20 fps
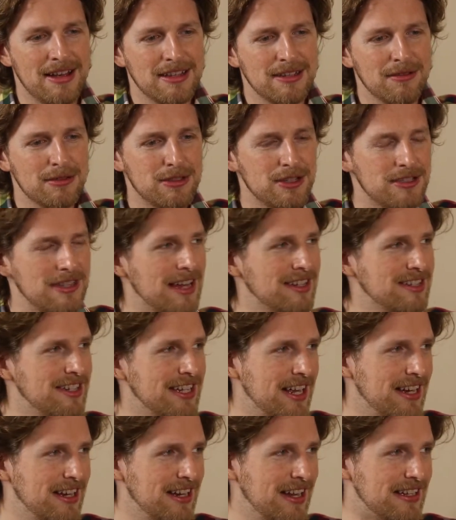Which is actually
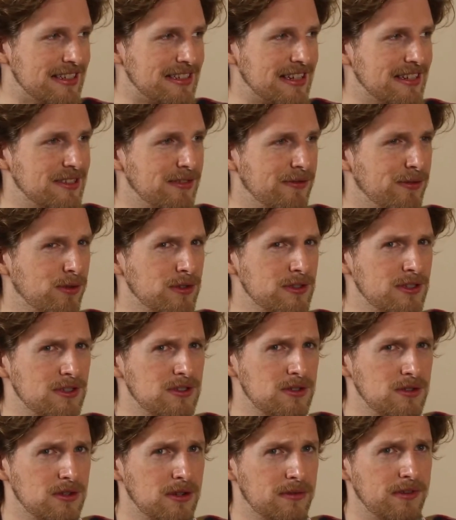kind of nice because it
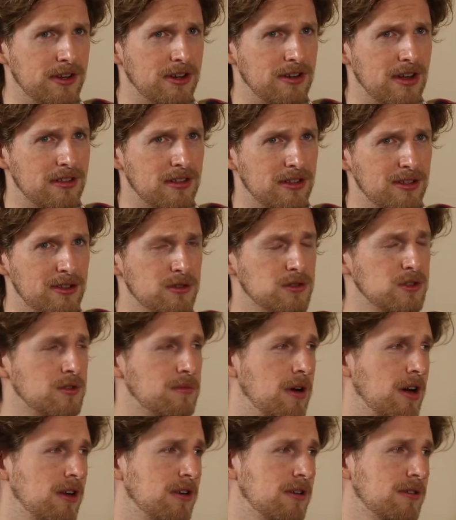forces you to figure out the user
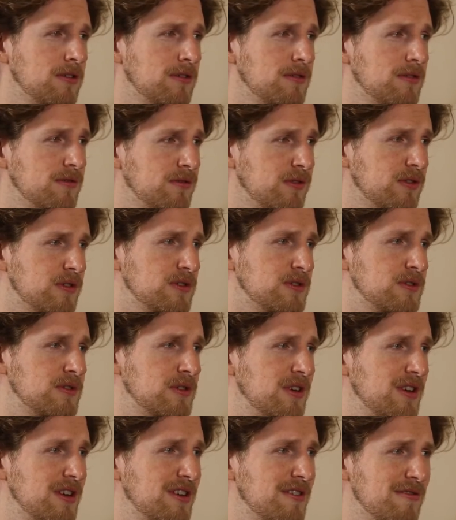model first,
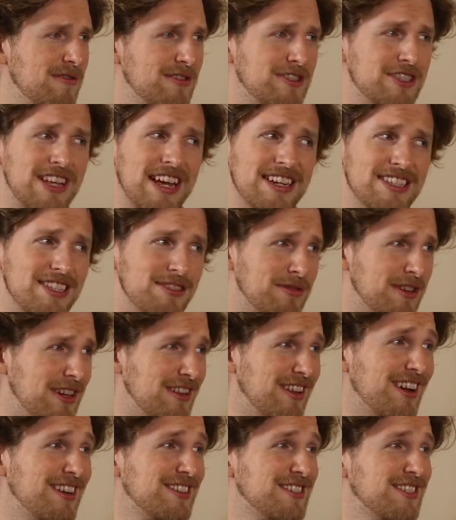which is actually what a
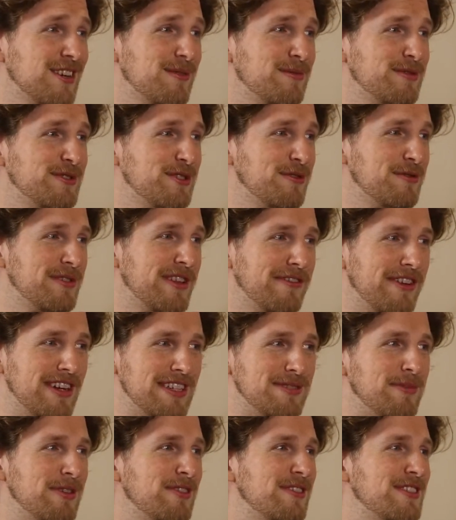lot of startups do when they
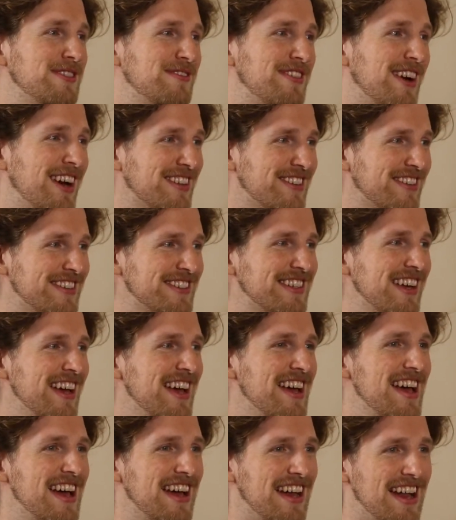raise millions of dollars
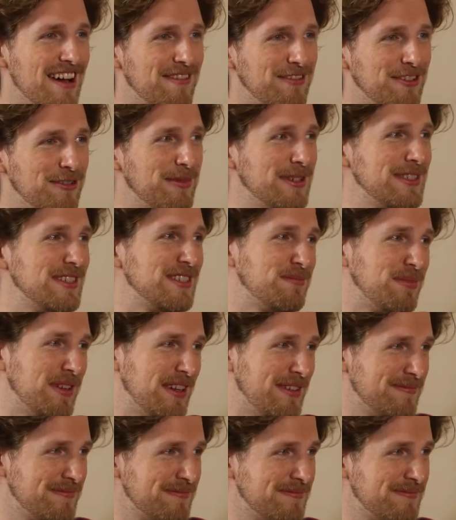and have no business plan.